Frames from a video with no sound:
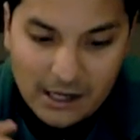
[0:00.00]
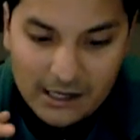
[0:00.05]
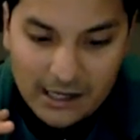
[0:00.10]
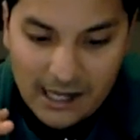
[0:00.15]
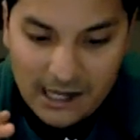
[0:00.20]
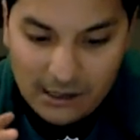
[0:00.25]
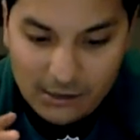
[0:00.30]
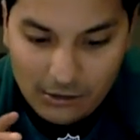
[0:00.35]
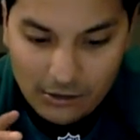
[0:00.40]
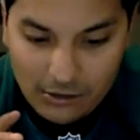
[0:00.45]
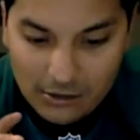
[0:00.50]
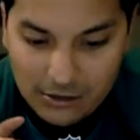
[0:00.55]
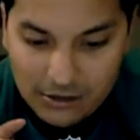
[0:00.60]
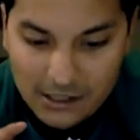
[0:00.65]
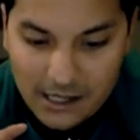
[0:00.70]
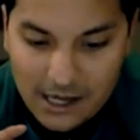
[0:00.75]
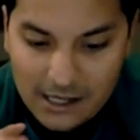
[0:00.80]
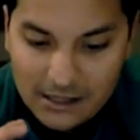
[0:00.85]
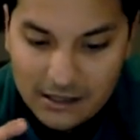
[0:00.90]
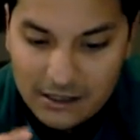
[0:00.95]
And that
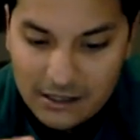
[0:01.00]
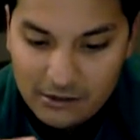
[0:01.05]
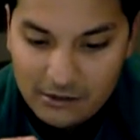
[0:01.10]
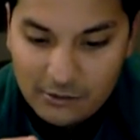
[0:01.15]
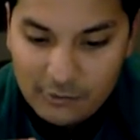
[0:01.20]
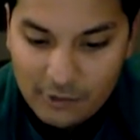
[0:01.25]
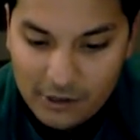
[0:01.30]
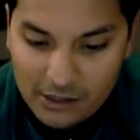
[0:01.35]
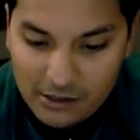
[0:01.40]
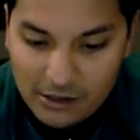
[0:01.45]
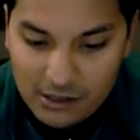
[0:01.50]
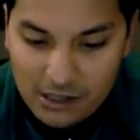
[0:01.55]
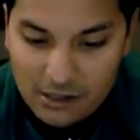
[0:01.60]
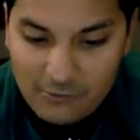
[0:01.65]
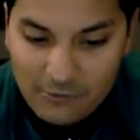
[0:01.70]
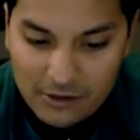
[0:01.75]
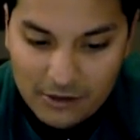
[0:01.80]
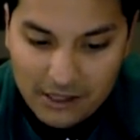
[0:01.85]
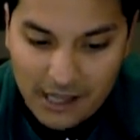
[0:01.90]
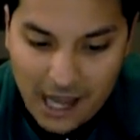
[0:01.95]
loss at the Steelers' 1-yard
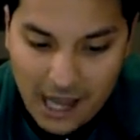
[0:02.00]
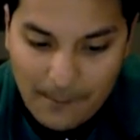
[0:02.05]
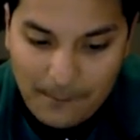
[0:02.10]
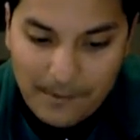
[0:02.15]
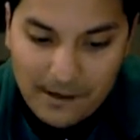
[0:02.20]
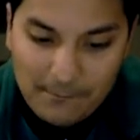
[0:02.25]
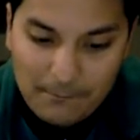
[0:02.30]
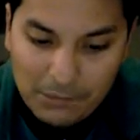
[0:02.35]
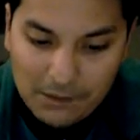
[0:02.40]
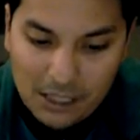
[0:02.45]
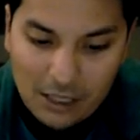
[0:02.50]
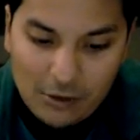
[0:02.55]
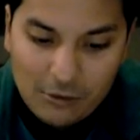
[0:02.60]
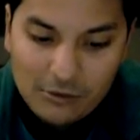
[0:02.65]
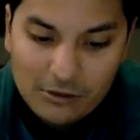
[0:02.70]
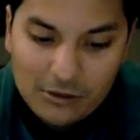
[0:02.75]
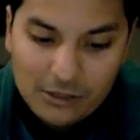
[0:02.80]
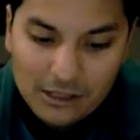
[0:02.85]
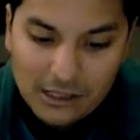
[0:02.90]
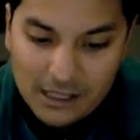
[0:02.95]
line was the epic
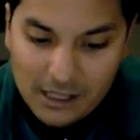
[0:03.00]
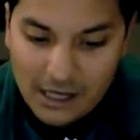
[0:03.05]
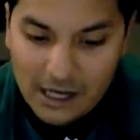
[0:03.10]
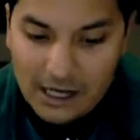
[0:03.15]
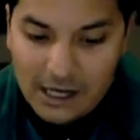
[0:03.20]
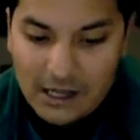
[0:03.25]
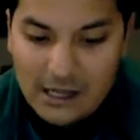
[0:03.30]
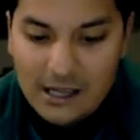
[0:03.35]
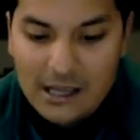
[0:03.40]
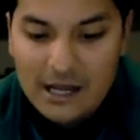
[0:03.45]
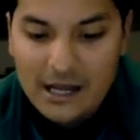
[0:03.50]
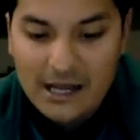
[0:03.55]
blow to the gut.